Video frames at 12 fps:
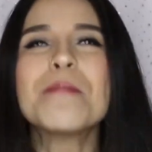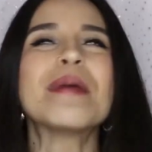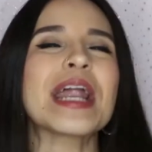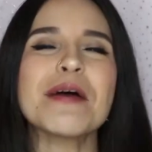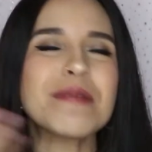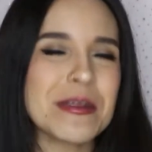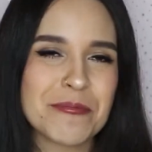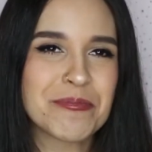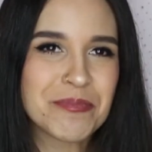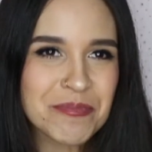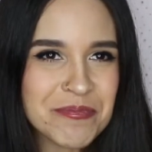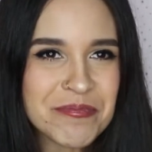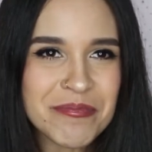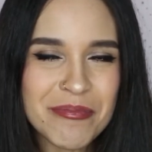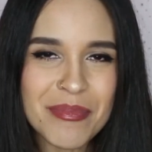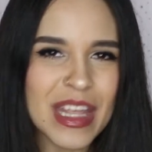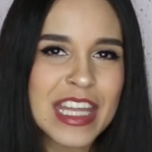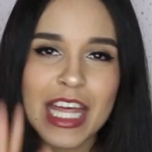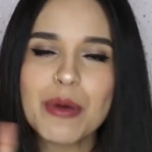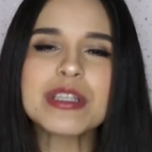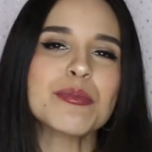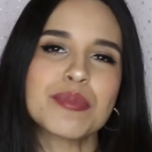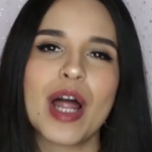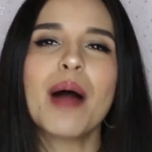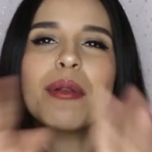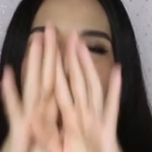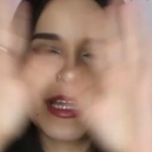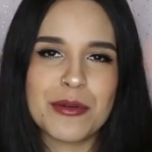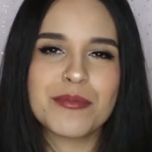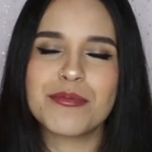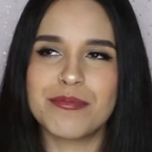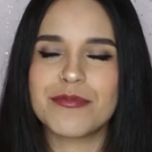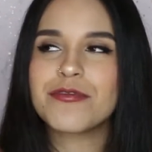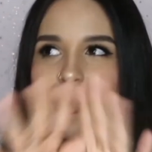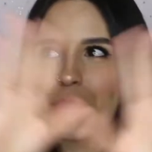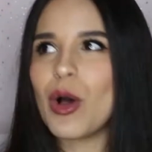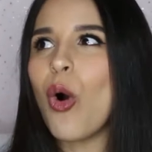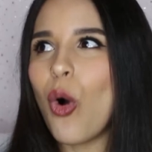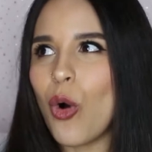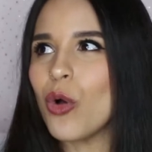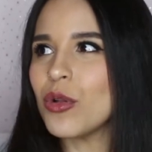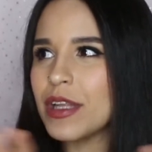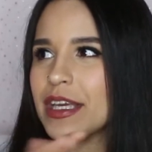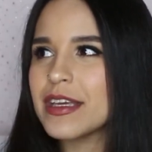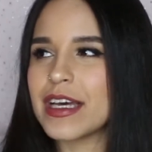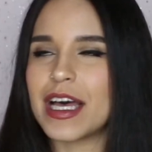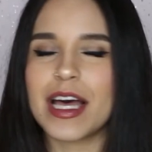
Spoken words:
But I mean, that was a problem like from the whole like